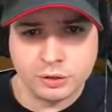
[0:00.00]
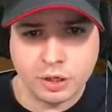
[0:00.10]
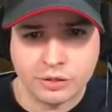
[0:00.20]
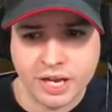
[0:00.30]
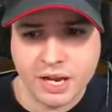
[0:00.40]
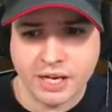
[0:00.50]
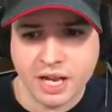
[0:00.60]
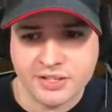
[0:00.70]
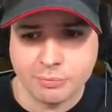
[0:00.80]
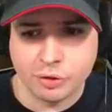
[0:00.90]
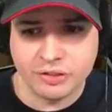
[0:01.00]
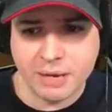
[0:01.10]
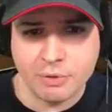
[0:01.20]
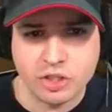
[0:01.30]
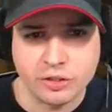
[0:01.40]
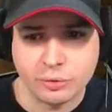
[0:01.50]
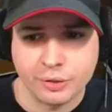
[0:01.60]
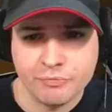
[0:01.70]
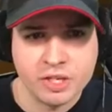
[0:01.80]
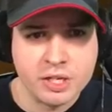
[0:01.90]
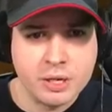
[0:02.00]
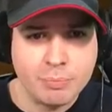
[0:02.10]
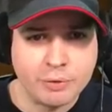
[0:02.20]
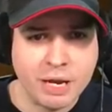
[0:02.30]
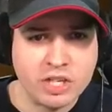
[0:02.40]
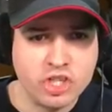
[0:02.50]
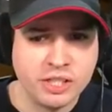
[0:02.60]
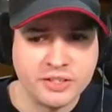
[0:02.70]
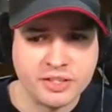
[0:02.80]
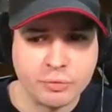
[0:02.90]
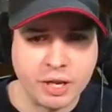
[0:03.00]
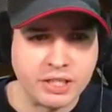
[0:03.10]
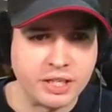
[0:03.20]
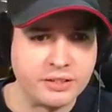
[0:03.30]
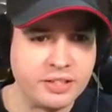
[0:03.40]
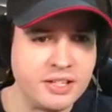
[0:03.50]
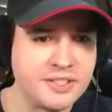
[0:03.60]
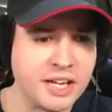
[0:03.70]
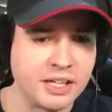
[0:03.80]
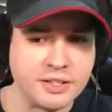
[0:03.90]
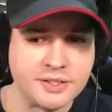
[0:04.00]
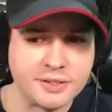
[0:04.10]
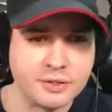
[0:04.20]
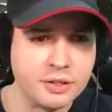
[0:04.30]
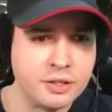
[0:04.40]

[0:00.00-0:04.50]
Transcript: Okay, I got some good damage into him. But my shield isn't ready yet. 10 seconds.